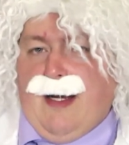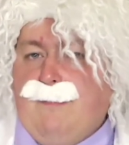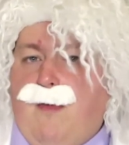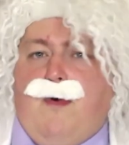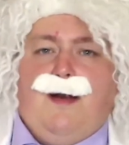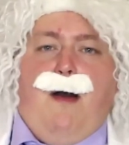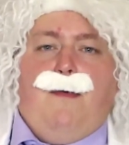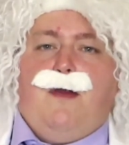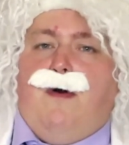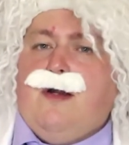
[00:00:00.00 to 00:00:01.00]
but what about
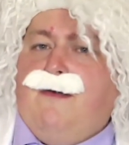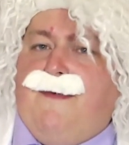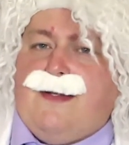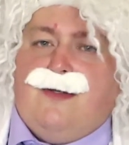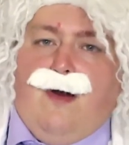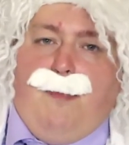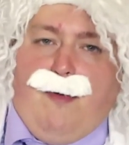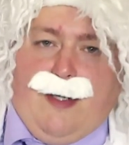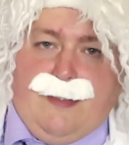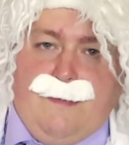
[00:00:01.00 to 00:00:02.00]
when you want to affect your
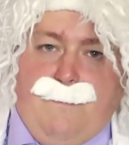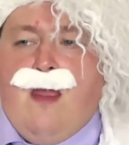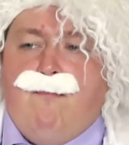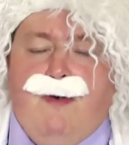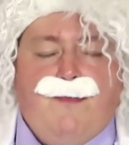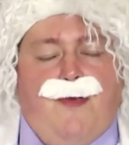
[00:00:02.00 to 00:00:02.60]
opponent? Well, there are